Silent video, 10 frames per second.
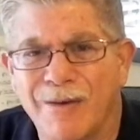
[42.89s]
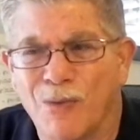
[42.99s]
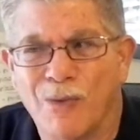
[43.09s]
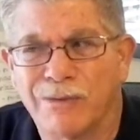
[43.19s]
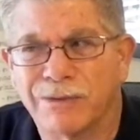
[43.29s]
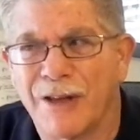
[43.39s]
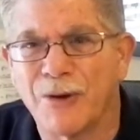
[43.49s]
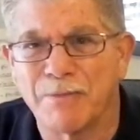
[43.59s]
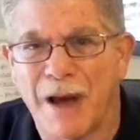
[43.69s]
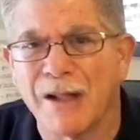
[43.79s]
Well, I
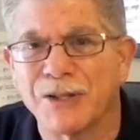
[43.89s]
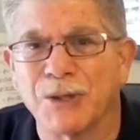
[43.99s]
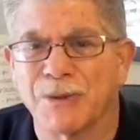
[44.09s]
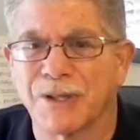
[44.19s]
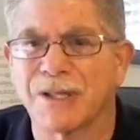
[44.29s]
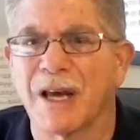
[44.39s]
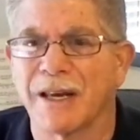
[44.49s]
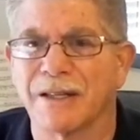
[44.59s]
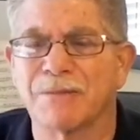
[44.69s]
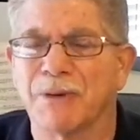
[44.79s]
thought biology was a
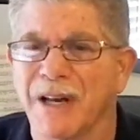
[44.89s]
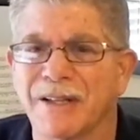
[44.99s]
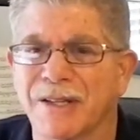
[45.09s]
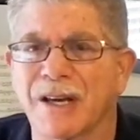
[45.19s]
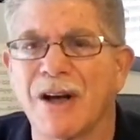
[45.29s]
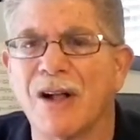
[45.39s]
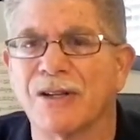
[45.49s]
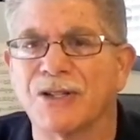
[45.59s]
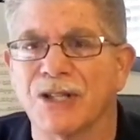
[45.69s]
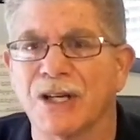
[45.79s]
science, but not
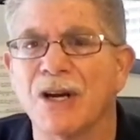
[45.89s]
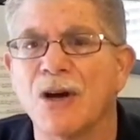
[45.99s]
psychology.